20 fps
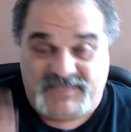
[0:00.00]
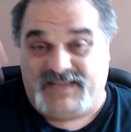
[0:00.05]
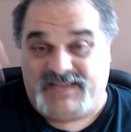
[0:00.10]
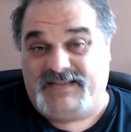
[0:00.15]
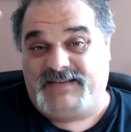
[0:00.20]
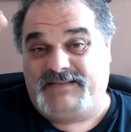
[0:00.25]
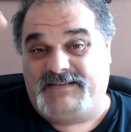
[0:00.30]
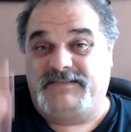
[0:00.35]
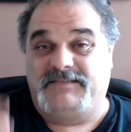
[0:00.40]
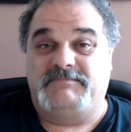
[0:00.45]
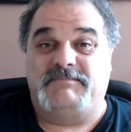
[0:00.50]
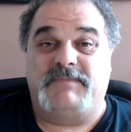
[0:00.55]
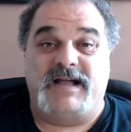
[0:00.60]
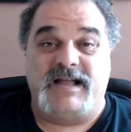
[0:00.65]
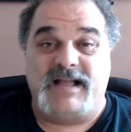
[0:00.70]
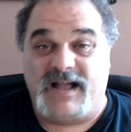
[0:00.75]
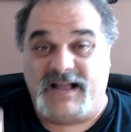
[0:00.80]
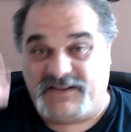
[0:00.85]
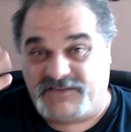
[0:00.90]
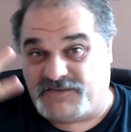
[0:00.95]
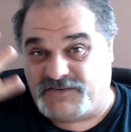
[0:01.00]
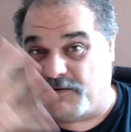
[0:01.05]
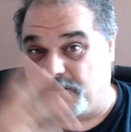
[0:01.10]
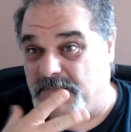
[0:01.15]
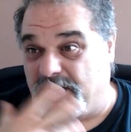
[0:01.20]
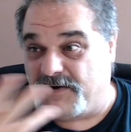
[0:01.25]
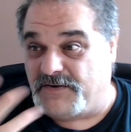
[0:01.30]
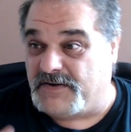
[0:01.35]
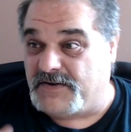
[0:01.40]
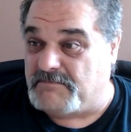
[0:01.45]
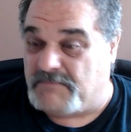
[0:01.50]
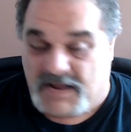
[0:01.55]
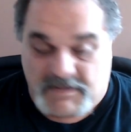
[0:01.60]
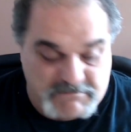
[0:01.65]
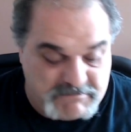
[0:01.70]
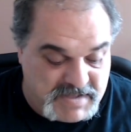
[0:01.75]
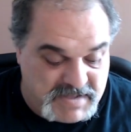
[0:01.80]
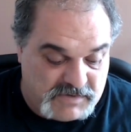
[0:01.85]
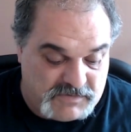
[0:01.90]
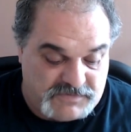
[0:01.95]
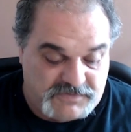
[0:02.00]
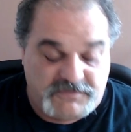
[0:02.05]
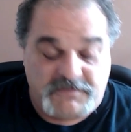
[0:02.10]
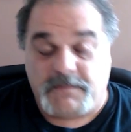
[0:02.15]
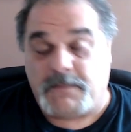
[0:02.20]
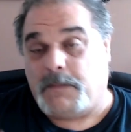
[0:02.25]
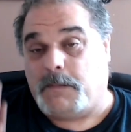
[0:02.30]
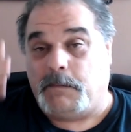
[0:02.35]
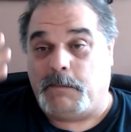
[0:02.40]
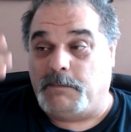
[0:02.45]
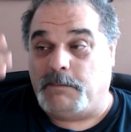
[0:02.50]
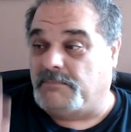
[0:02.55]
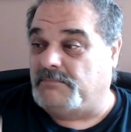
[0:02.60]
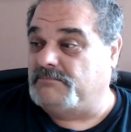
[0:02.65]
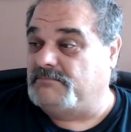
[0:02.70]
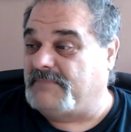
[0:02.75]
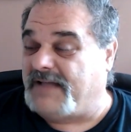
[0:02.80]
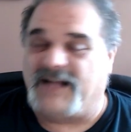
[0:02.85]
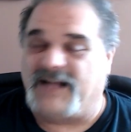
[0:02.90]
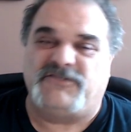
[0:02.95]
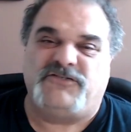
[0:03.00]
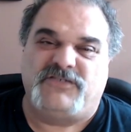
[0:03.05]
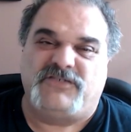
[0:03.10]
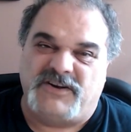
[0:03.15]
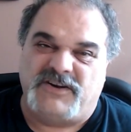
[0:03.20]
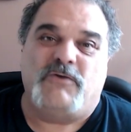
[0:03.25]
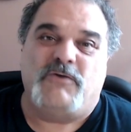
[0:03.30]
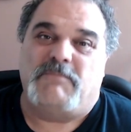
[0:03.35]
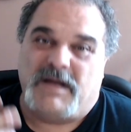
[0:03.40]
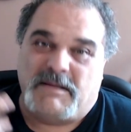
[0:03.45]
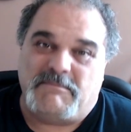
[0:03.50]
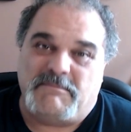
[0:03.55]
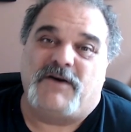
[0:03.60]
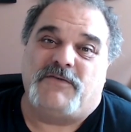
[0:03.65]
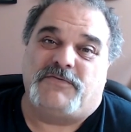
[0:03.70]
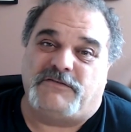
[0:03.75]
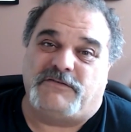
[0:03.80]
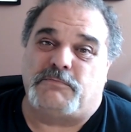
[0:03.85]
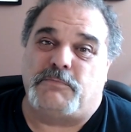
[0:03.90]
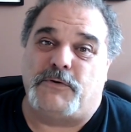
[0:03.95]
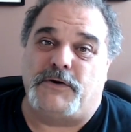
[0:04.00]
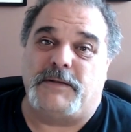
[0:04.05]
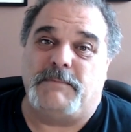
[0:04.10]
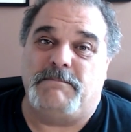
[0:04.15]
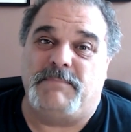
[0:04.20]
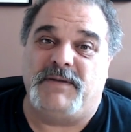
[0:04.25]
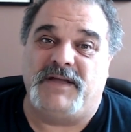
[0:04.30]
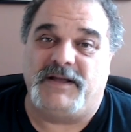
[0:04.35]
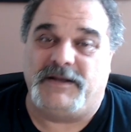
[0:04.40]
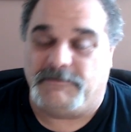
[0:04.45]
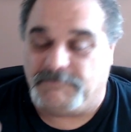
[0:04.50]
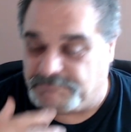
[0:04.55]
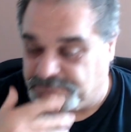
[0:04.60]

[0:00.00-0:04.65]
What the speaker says: my eyes are bigger than my mouth. Actually, no, my mouth is pretty big.